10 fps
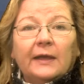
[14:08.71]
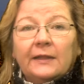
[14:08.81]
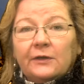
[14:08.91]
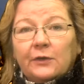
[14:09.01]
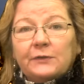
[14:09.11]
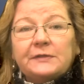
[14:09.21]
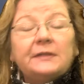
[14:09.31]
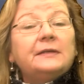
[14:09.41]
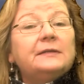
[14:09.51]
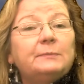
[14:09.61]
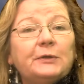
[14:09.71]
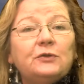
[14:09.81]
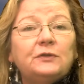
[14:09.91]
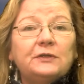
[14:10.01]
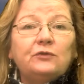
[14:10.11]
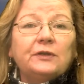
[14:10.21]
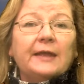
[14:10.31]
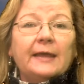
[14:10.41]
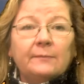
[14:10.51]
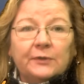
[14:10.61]
And a notice that the Special District
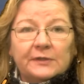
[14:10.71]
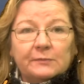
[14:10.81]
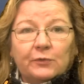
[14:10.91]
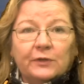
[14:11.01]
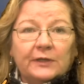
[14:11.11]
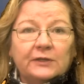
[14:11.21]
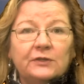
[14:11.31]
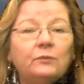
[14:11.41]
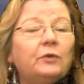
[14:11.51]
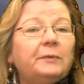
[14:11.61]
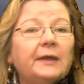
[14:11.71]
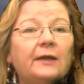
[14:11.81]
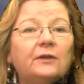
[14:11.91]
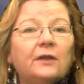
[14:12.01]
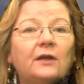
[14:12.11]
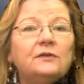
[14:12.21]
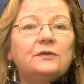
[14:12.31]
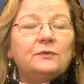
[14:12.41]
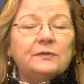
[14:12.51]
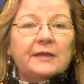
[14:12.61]
Ambulance Board election will be held on
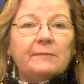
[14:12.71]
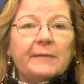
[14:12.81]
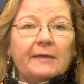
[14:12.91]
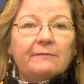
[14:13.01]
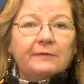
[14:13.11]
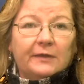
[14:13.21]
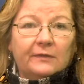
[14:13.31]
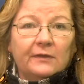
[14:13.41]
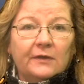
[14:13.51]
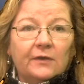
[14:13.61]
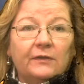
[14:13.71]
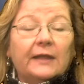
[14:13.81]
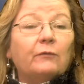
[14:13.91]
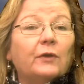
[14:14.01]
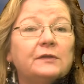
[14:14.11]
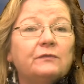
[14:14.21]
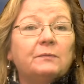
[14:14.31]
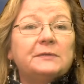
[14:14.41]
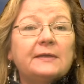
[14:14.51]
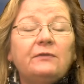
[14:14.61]
Tuesday, May 5th. That runs
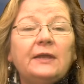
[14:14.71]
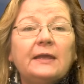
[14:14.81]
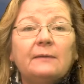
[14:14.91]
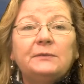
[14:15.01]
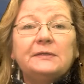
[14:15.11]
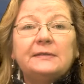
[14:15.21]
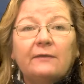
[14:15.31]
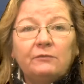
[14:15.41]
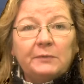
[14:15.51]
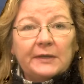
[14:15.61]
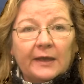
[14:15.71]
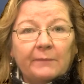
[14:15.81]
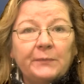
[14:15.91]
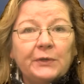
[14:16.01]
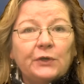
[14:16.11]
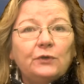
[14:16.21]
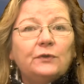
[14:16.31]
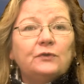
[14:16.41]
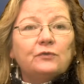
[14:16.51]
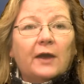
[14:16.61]
from 7 a.m. to 7 p.m. You
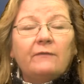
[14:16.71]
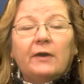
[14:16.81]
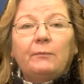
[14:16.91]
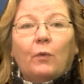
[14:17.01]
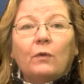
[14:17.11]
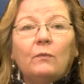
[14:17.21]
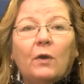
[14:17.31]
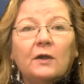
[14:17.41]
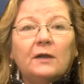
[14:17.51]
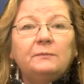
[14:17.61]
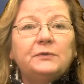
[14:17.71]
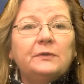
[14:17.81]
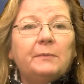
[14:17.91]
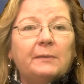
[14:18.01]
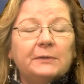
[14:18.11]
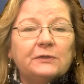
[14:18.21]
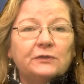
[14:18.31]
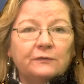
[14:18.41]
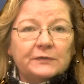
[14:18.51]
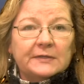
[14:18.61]
can drive up or walk up to the Public
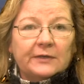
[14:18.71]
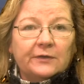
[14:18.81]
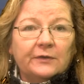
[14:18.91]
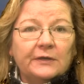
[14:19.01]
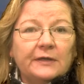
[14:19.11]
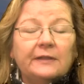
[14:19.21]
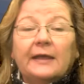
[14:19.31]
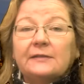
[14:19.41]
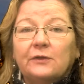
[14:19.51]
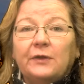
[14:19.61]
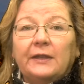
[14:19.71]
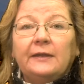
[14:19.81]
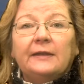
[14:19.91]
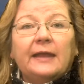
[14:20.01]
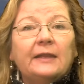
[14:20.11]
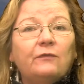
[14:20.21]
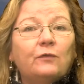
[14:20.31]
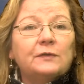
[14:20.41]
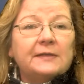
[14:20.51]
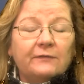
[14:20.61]
Service Center. That's located at
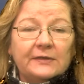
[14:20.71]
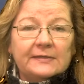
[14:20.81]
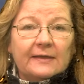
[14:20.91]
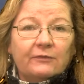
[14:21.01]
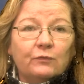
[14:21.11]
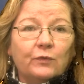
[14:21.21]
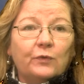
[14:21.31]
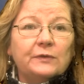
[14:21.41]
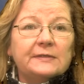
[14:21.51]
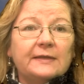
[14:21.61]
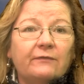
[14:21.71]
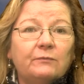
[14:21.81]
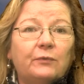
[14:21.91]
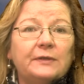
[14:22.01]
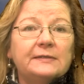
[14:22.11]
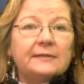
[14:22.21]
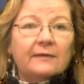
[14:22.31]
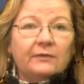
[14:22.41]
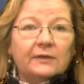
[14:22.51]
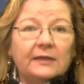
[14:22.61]
8477 Road
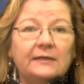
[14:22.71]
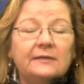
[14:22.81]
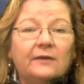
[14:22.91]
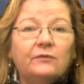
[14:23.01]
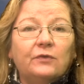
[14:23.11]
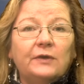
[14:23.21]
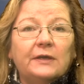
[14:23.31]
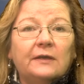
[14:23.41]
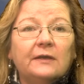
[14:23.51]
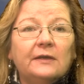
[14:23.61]
7.7 in Dove Creek.